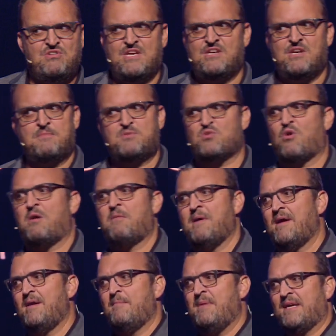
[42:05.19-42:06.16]
didn't absorb
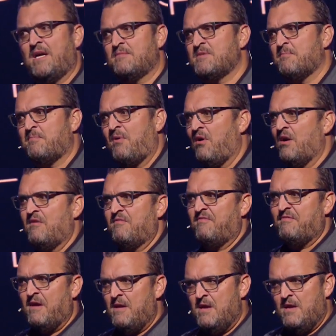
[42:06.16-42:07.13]
it. It becomes a part of
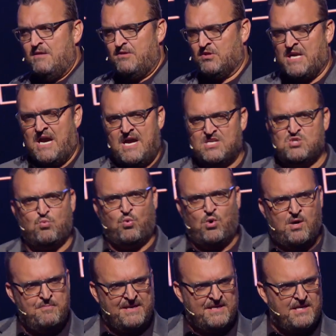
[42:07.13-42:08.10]
the God's
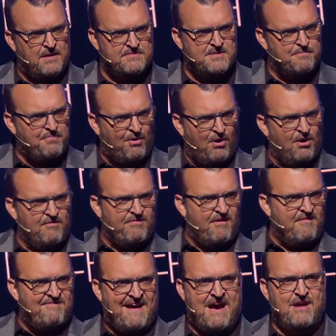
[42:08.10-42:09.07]
word becomes a part of
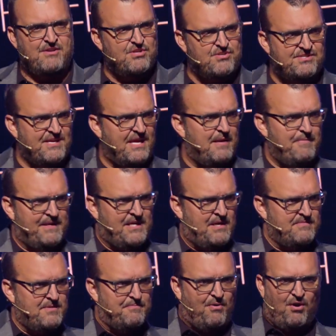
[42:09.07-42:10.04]
our value set. It
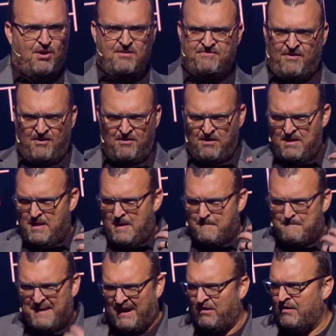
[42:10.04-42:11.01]
becomes a part of our
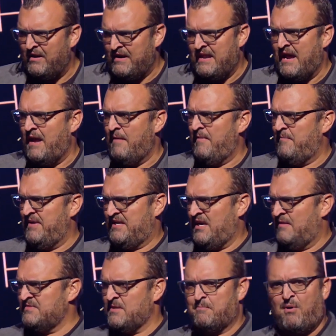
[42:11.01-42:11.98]
paradigm. It
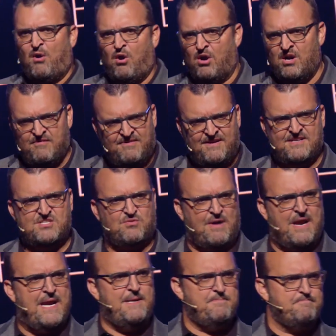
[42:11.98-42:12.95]
becomes a part of us,
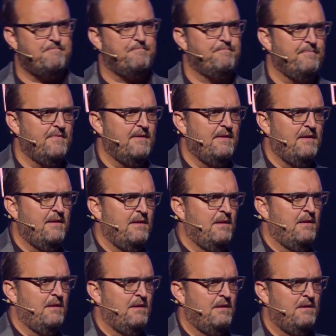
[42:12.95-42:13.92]
right?
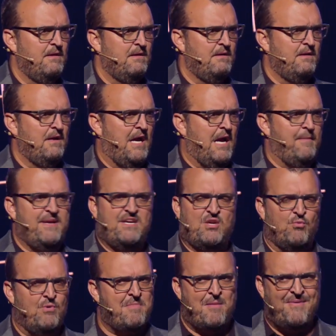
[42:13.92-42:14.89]
How many
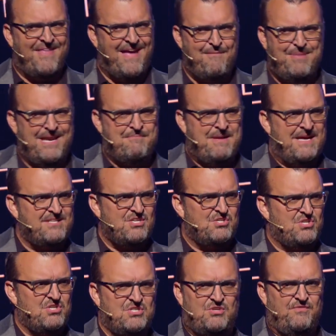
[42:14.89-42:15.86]
can remember that many
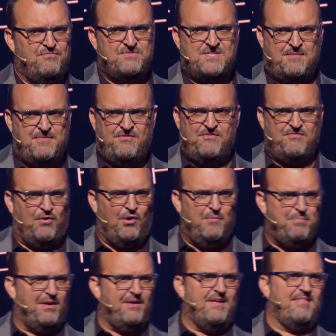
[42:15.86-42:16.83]
messages? You've, some of you have
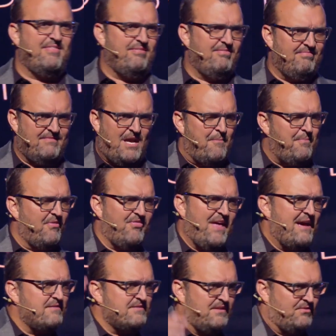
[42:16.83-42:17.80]
heard probably a couple
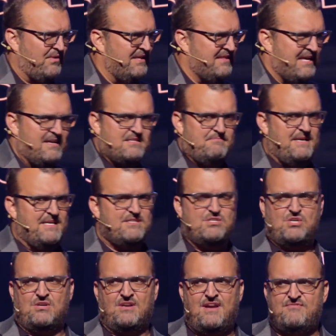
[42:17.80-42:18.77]
thousand, three thousand
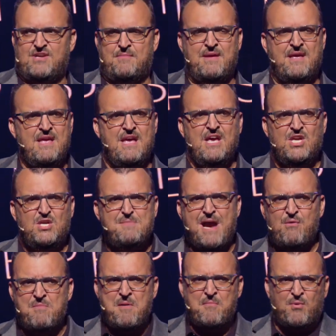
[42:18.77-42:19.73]
messages in your lifetime. You
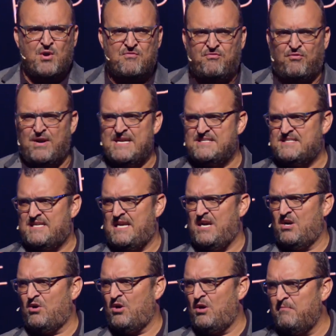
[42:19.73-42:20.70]
might remember a phrase
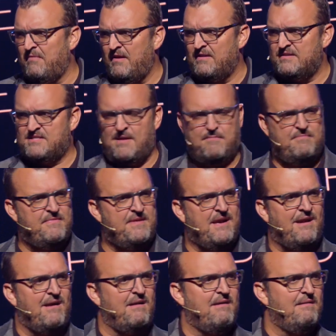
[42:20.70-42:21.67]
here or something
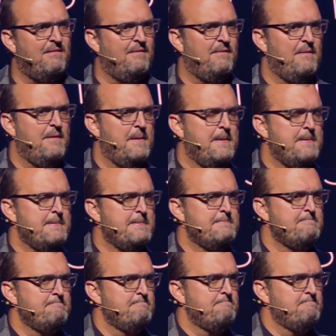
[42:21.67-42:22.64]
there.
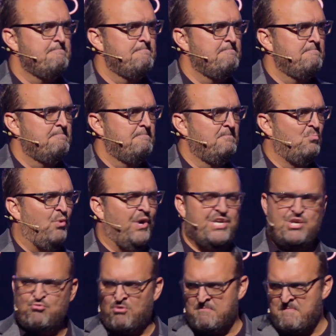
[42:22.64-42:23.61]
What do
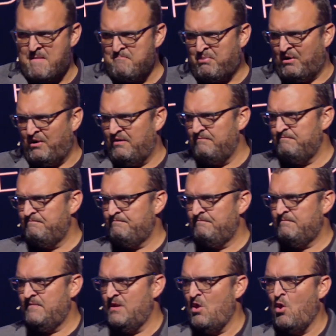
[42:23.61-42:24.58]
you remember?
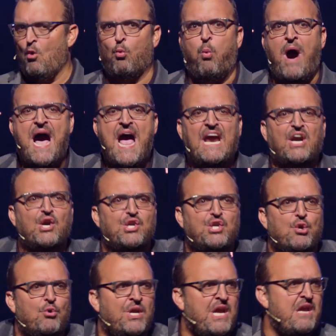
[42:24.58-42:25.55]
Why are
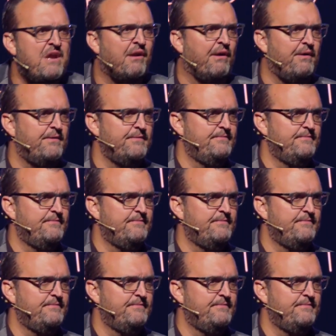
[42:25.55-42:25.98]
you here?